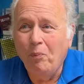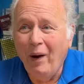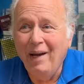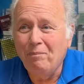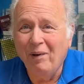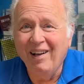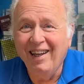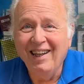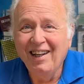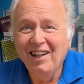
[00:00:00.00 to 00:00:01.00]
Wait,
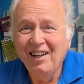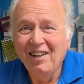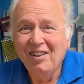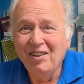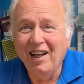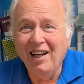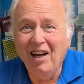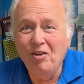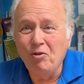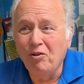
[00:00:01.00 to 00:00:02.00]
buddy, you got a
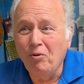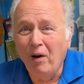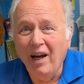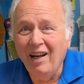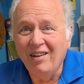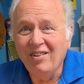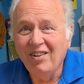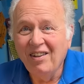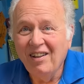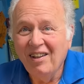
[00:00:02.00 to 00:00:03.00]
hundred grand.
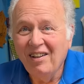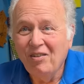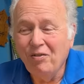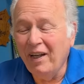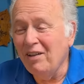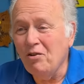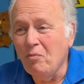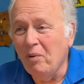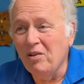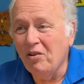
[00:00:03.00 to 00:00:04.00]
That's crazy. Forget you're a
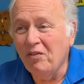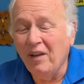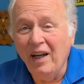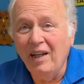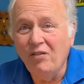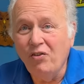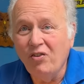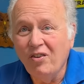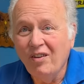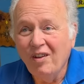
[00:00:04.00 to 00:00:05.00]
bunch of
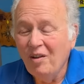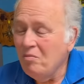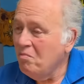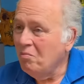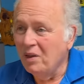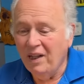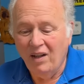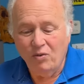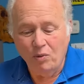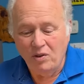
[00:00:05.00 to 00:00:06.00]
thieves. But
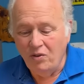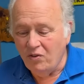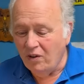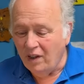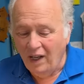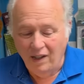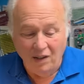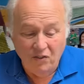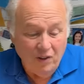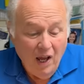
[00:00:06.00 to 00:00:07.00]
that's what you still got. I,
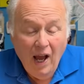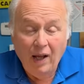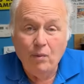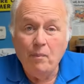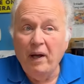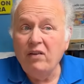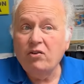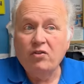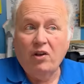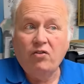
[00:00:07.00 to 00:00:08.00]
and I'm amazed
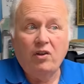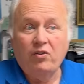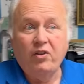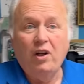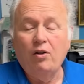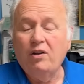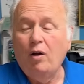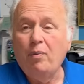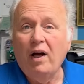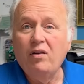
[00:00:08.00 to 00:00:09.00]
because I still see
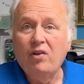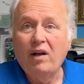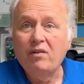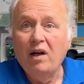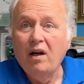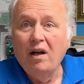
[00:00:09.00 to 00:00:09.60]
hotel buyers out there.